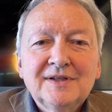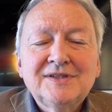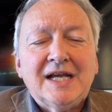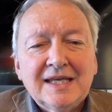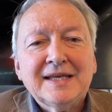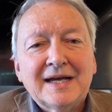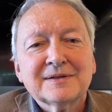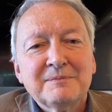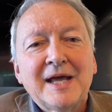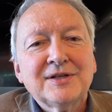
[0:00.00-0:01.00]
decking out
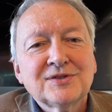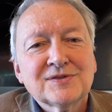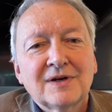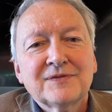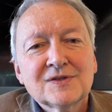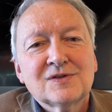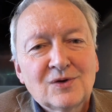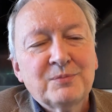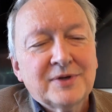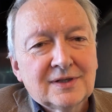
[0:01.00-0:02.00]
a manager's office
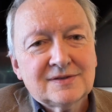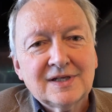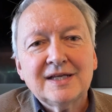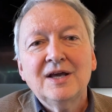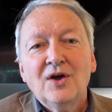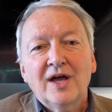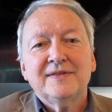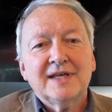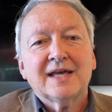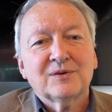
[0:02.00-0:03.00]
salubriously, and
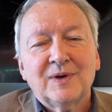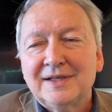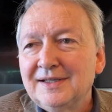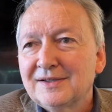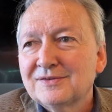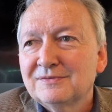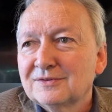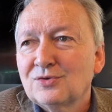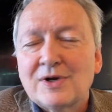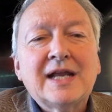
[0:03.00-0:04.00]
the other one is
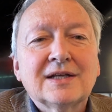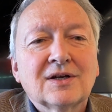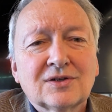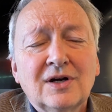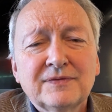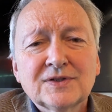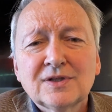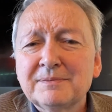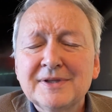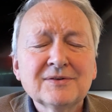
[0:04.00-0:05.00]
creating a coffee
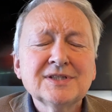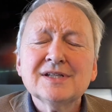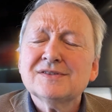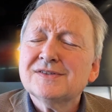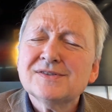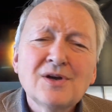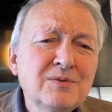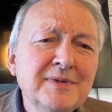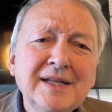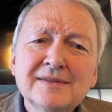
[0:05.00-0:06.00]
shop. There are just so
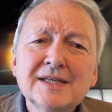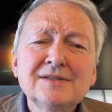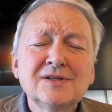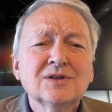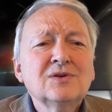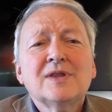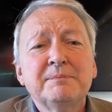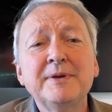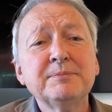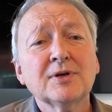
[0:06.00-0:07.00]
many things you can do
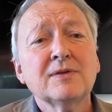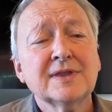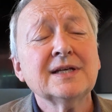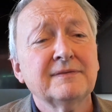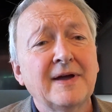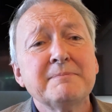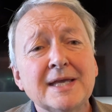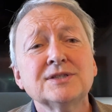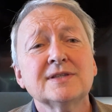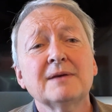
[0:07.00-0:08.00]
that people don't think of. I
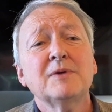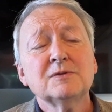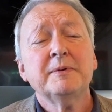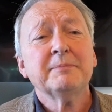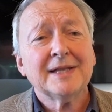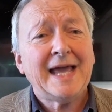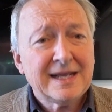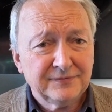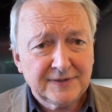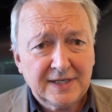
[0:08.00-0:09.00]
mentioned that most people
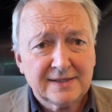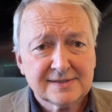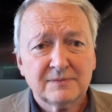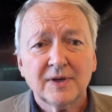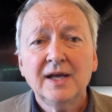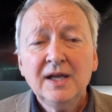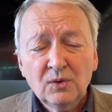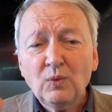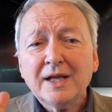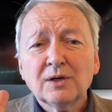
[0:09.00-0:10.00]
advertise somewhere.
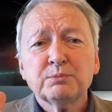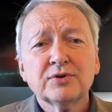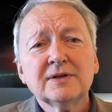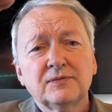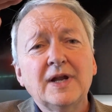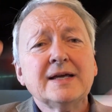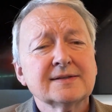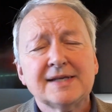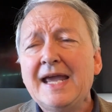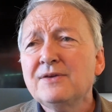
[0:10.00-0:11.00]
Why not print
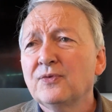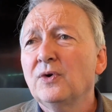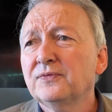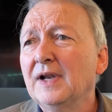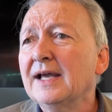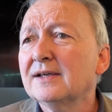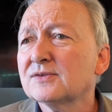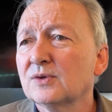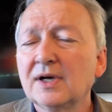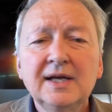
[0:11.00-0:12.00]
flyers, A4
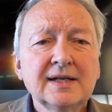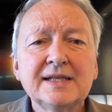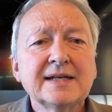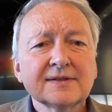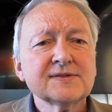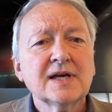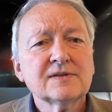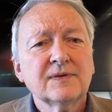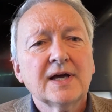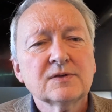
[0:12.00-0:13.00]
flyers or letter
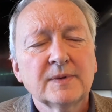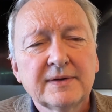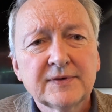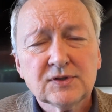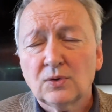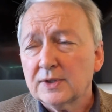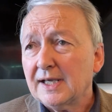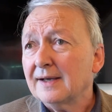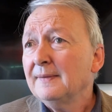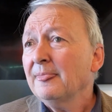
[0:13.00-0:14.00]
size flyers, whatever it's called
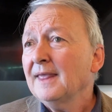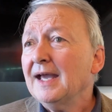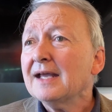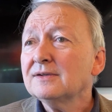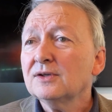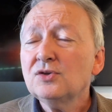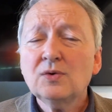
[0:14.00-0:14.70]
here? And